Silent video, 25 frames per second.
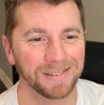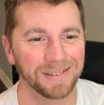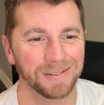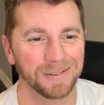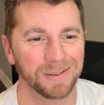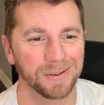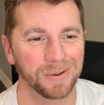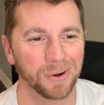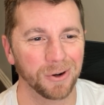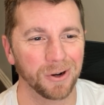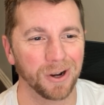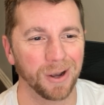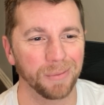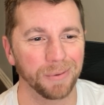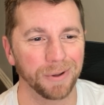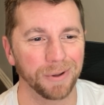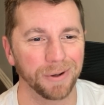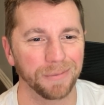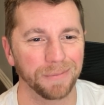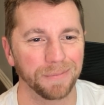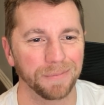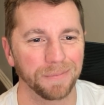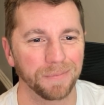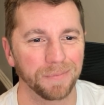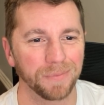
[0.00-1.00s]
No comment.
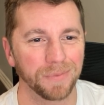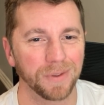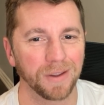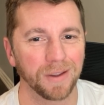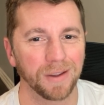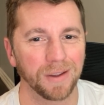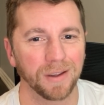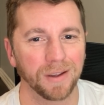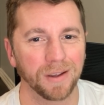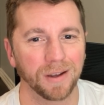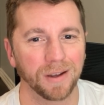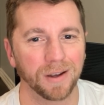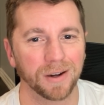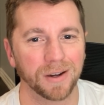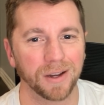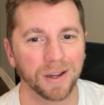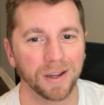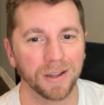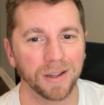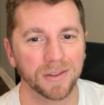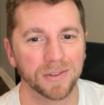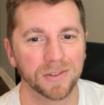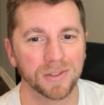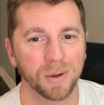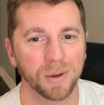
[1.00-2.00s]

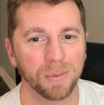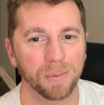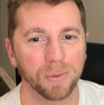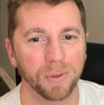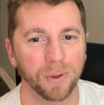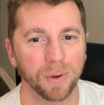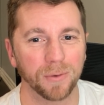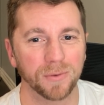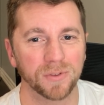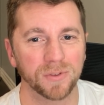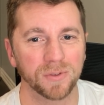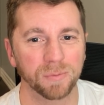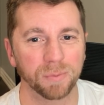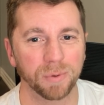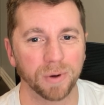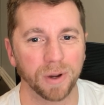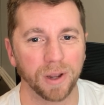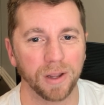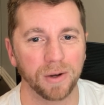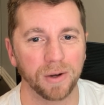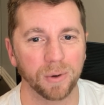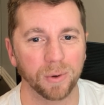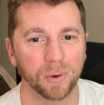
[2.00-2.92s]
Okay, some loaves of bread,